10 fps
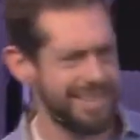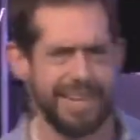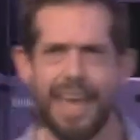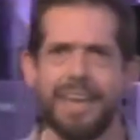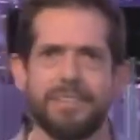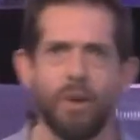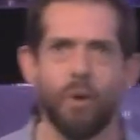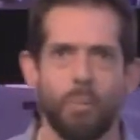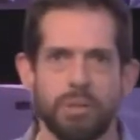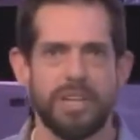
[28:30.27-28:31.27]
he ate the
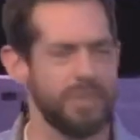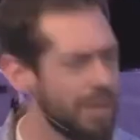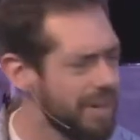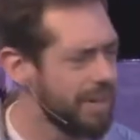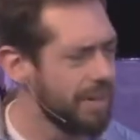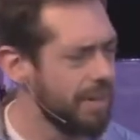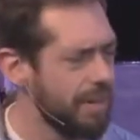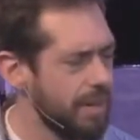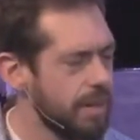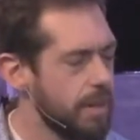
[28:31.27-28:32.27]
whole blizzard.
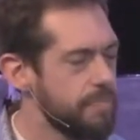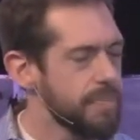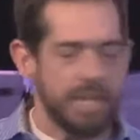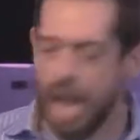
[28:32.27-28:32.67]
Now,